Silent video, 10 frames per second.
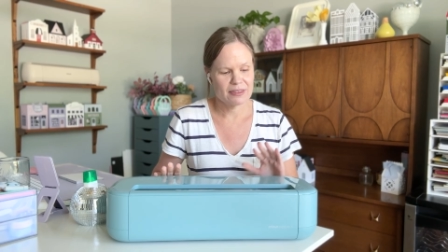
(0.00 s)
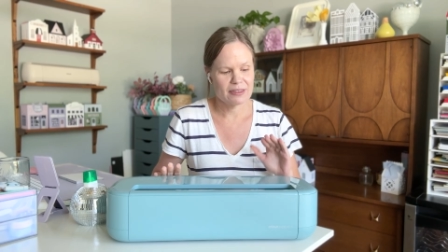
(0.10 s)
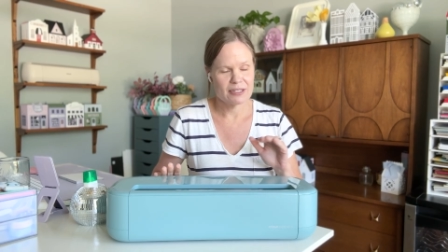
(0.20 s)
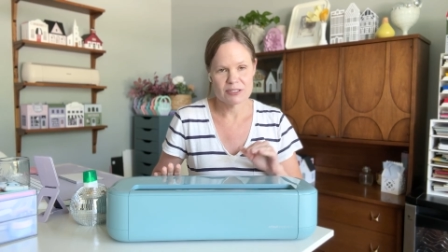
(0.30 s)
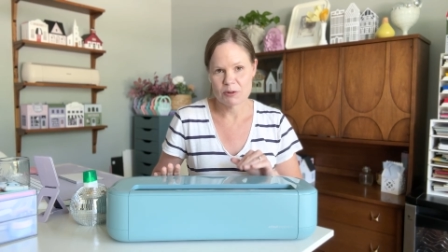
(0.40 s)

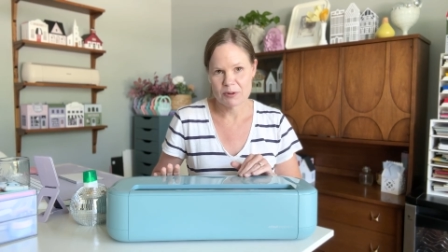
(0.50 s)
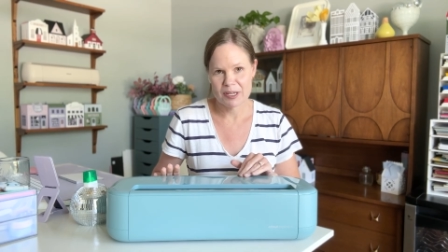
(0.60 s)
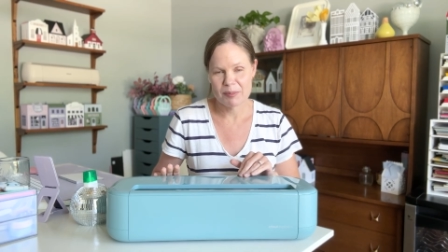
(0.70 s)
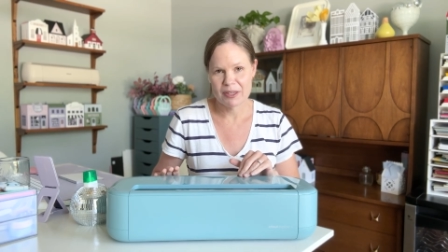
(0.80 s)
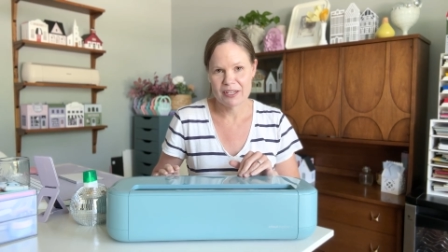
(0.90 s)
the scoring
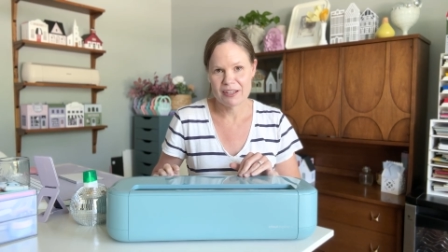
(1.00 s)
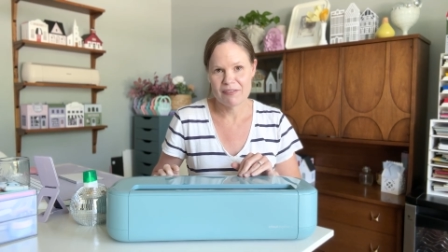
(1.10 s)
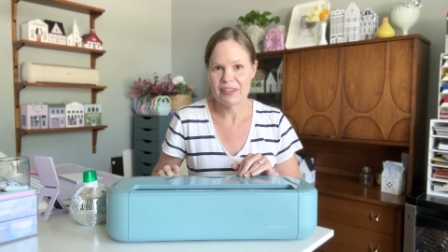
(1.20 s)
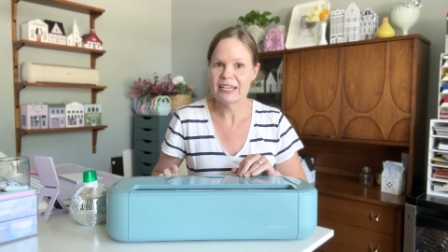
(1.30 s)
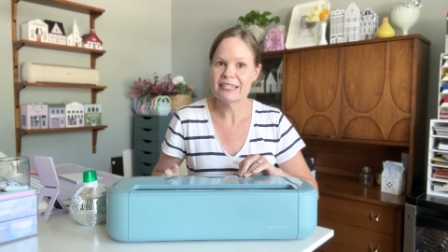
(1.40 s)
ability of
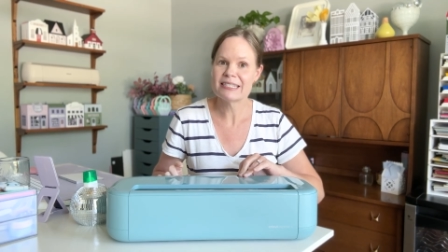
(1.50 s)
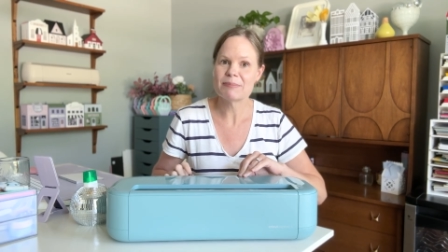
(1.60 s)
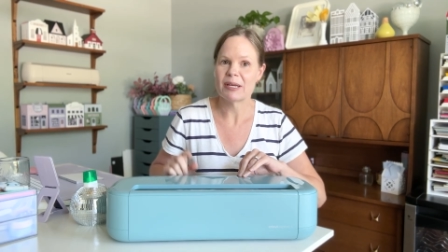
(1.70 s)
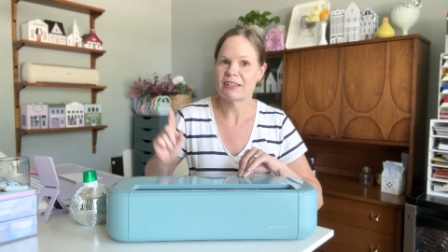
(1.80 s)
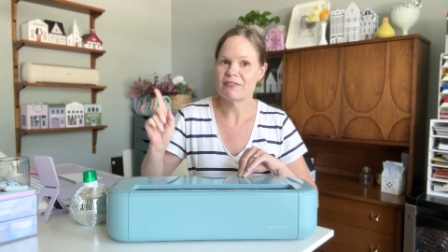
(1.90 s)
this,
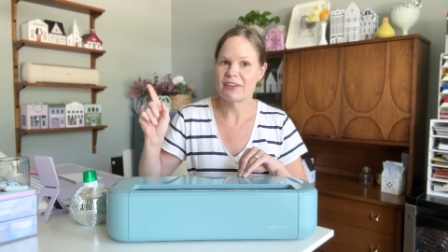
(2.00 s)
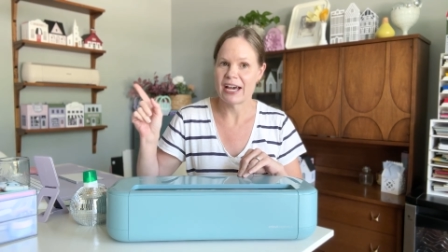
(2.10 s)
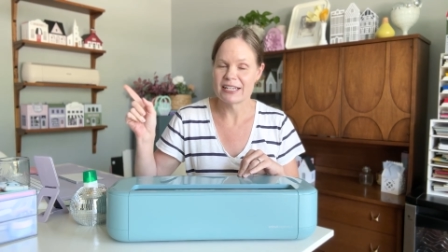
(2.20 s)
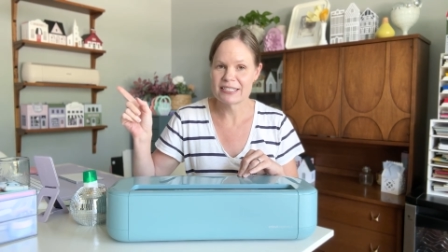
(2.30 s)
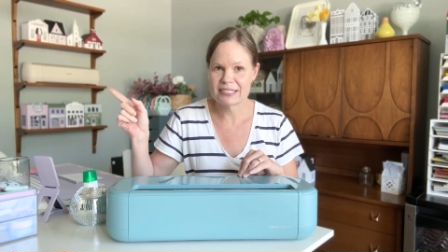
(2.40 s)
but the
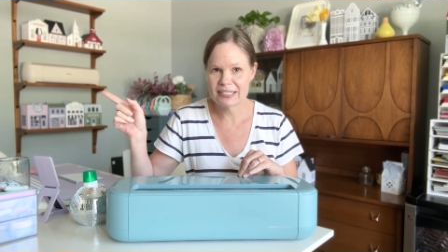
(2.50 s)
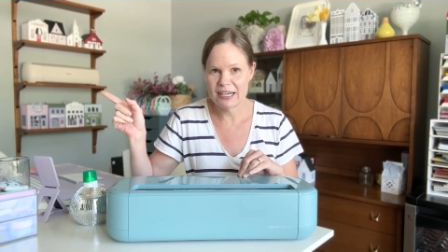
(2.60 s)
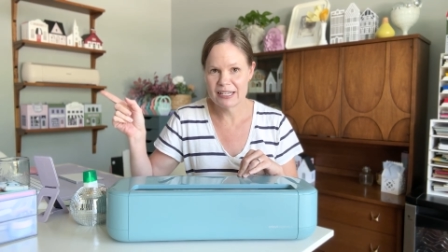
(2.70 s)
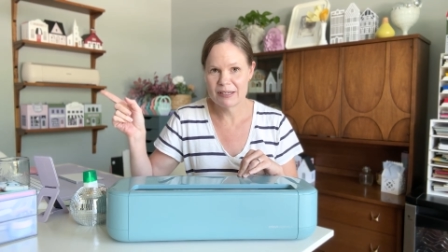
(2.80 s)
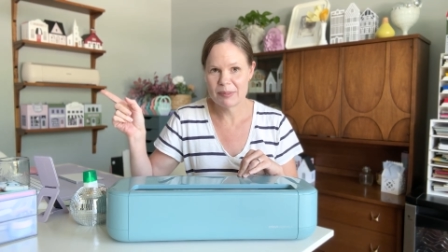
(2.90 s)
fast
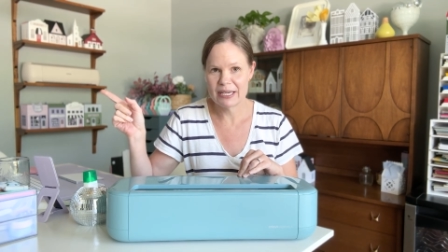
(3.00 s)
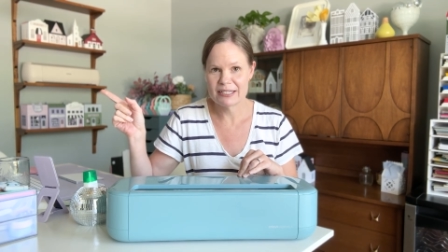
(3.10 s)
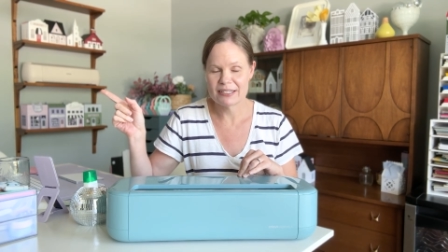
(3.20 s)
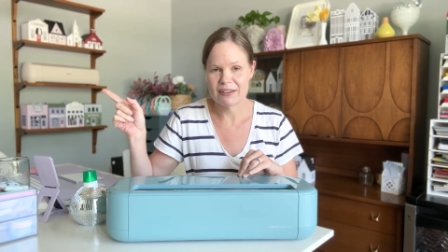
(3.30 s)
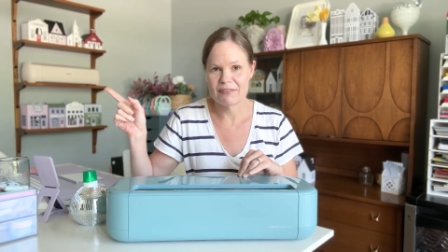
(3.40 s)
cutting
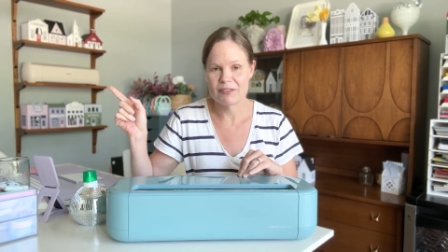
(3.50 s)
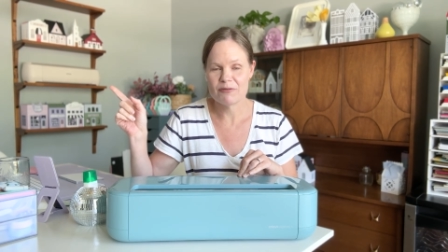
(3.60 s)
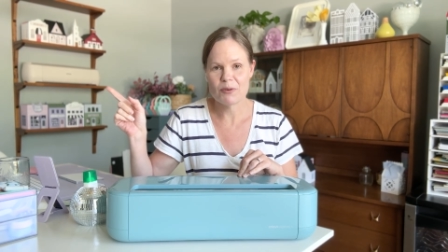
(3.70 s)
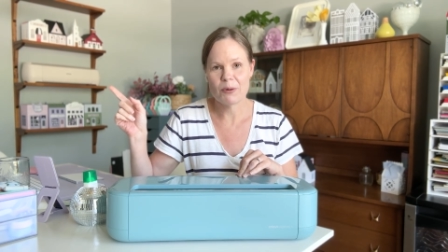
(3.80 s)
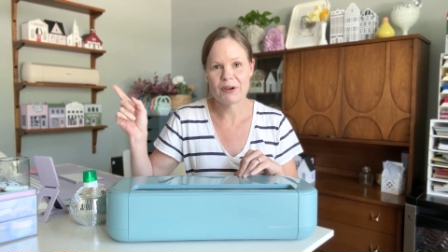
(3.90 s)
pace of the
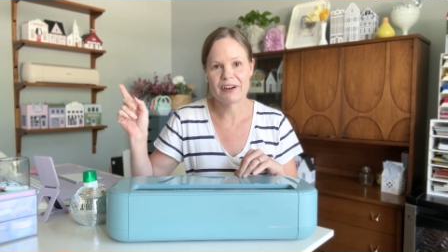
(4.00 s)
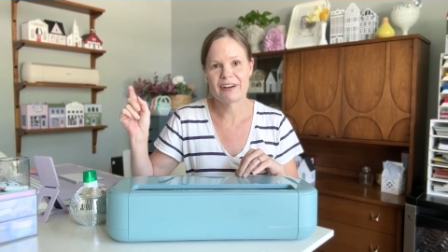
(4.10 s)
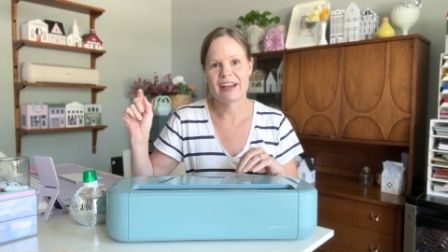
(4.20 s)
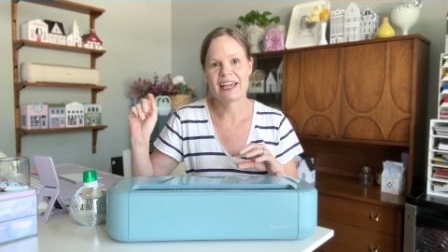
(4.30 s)
4,